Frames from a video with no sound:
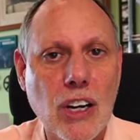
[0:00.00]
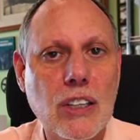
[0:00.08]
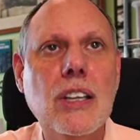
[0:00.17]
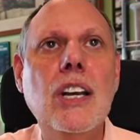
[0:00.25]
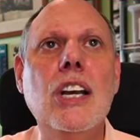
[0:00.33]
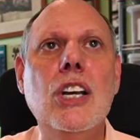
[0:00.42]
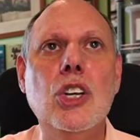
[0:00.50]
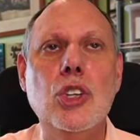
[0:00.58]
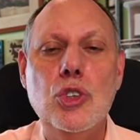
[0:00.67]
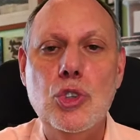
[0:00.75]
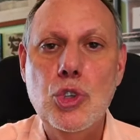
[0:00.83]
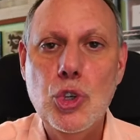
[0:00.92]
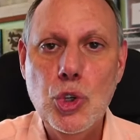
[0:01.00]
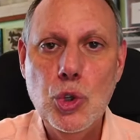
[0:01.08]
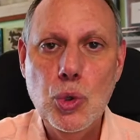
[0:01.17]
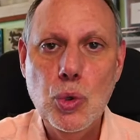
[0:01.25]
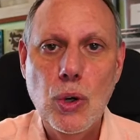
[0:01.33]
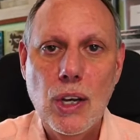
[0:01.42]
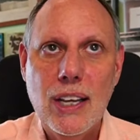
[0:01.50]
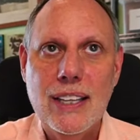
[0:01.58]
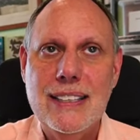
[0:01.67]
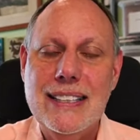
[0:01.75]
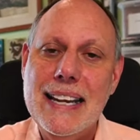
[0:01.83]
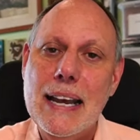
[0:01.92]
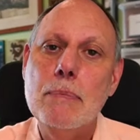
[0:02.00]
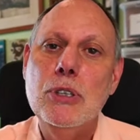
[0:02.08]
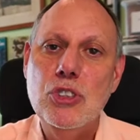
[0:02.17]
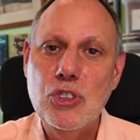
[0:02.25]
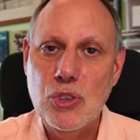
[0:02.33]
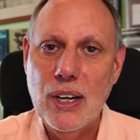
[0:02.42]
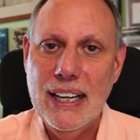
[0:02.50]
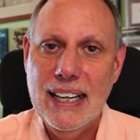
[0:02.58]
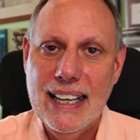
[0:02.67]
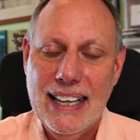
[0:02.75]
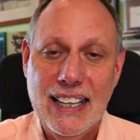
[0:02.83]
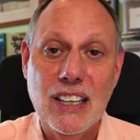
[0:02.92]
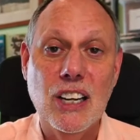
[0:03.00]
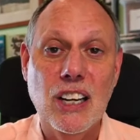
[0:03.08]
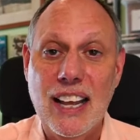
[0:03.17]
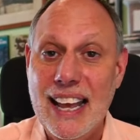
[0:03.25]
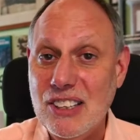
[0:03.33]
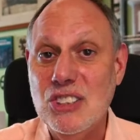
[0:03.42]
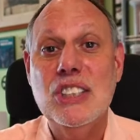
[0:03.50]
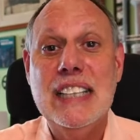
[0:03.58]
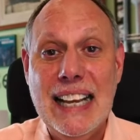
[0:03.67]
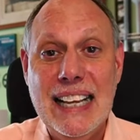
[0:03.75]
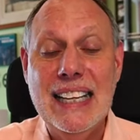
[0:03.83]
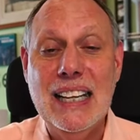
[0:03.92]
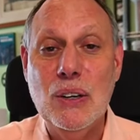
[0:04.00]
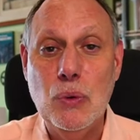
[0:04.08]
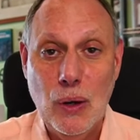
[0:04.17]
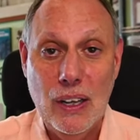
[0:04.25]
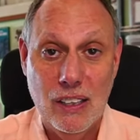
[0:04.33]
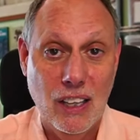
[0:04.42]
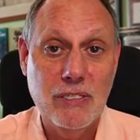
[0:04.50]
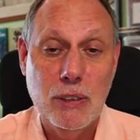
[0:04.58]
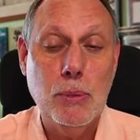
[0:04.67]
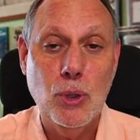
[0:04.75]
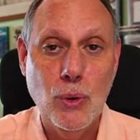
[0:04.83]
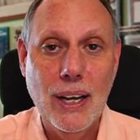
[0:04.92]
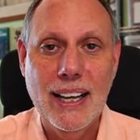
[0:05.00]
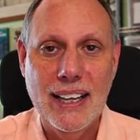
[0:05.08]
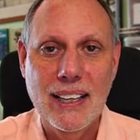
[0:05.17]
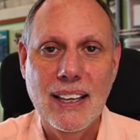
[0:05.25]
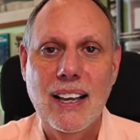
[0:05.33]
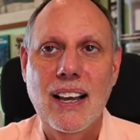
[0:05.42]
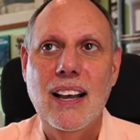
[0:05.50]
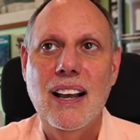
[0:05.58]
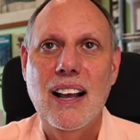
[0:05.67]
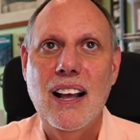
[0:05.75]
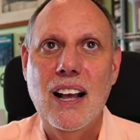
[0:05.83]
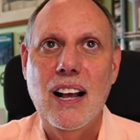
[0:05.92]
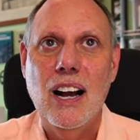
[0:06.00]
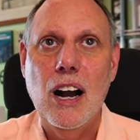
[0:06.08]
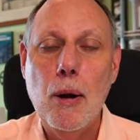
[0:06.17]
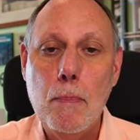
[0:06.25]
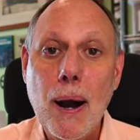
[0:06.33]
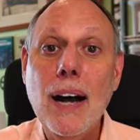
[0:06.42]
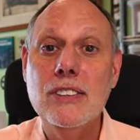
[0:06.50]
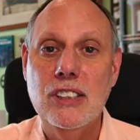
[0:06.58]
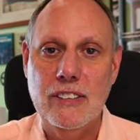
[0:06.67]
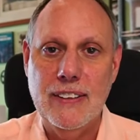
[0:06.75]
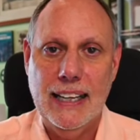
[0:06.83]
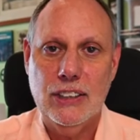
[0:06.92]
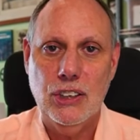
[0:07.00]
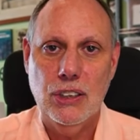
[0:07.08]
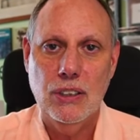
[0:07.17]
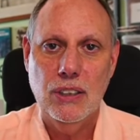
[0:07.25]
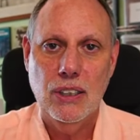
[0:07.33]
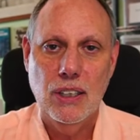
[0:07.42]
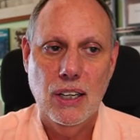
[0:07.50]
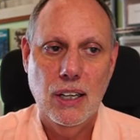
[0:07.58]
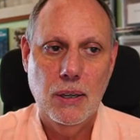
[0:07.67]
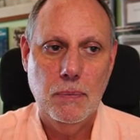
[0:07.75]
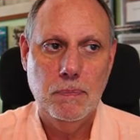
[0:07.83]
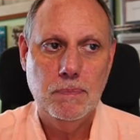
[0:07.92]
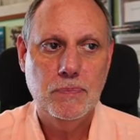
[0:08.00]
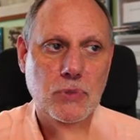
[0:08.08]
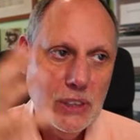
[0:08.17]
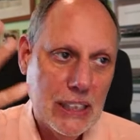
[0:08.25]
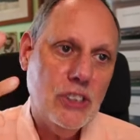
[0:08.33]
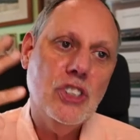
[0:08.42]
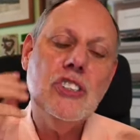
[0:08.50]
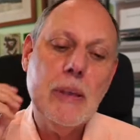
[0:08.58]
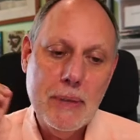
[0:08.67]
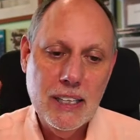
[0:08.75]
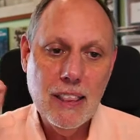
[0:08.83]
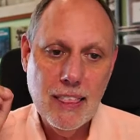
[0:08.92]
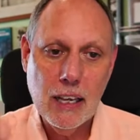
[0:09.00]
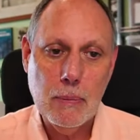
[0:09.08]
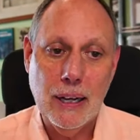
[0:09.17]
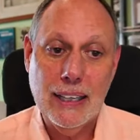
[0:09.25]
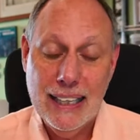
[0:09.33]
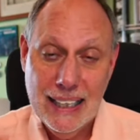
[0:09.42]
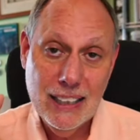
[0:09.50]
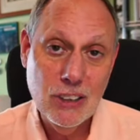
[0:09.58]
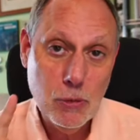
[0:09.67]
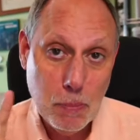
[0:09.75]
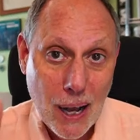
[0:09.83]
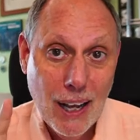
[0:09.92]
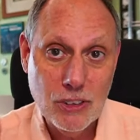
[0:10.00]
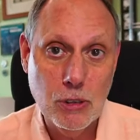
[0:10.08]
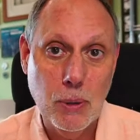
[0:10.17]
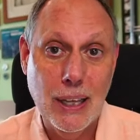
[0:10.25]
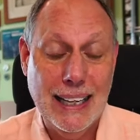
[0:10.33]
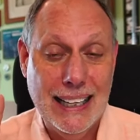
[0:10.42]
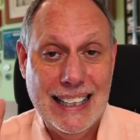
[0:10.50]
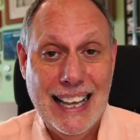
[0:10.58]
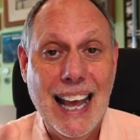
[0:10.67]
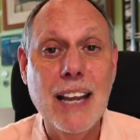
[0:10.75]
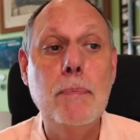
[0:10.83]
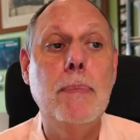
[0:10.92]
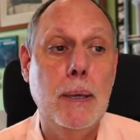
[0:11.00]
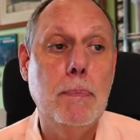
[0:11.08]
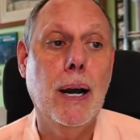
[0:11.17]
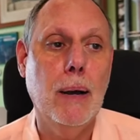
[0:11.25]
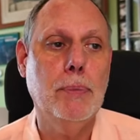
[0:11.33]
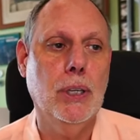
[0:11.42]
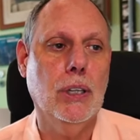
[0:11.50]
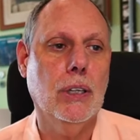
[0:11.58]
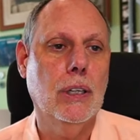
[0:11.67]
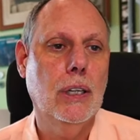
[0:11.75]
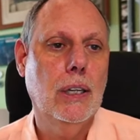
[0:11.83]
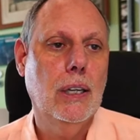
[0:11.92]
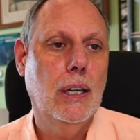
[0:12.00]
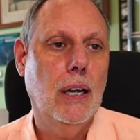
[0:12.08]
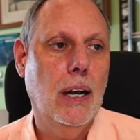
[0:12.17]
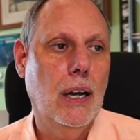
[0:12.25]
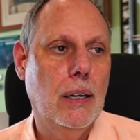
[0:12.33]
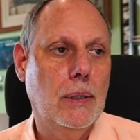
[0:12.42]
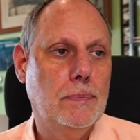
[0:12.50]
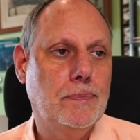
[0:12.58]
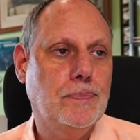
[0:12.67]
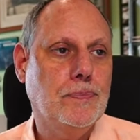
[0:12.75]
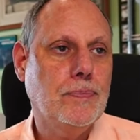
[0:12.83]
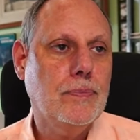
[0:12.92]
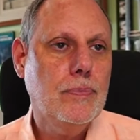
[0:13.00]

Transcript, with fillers: art to demonstrating in an entertaining, lovable way positive action. Um, that's just something to think about. It is possible and it can be popular. Um,